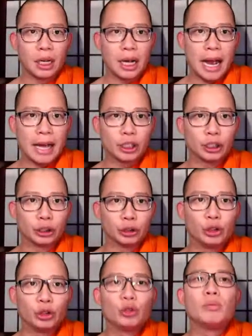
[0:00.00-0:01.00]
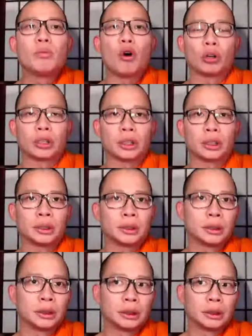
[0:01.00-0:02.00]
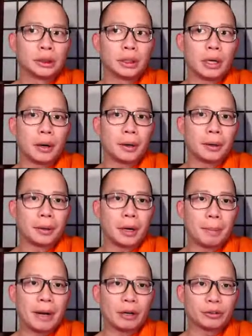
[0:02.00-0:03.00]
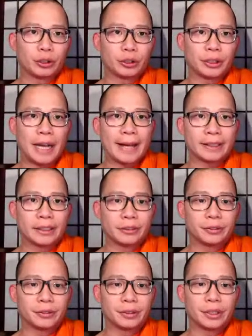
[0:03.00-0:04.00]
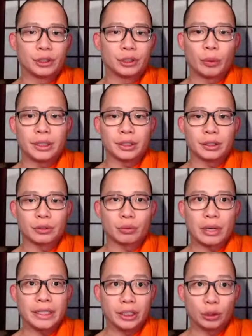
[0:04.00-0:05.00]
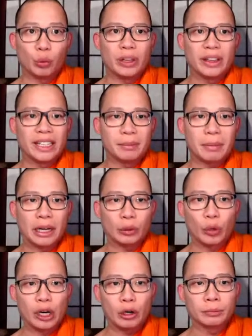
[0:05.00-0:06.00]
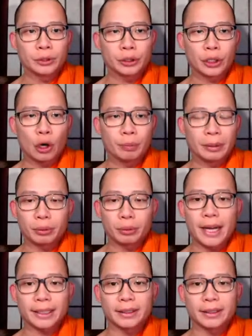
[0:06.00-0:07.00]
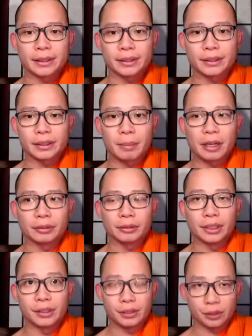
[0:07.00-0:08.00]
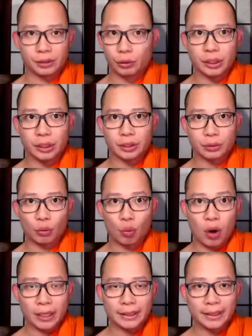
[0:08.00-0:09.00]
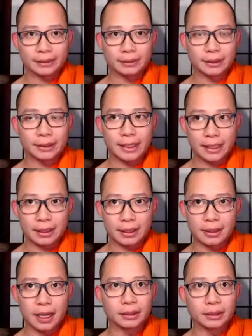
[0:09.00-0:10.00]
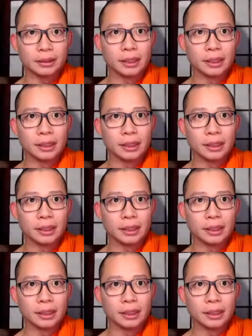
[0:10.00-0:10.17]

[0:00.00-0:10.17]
I couldn't do more about certain active situations right here within my realm, scope, and practice about the students wanting to get a gun,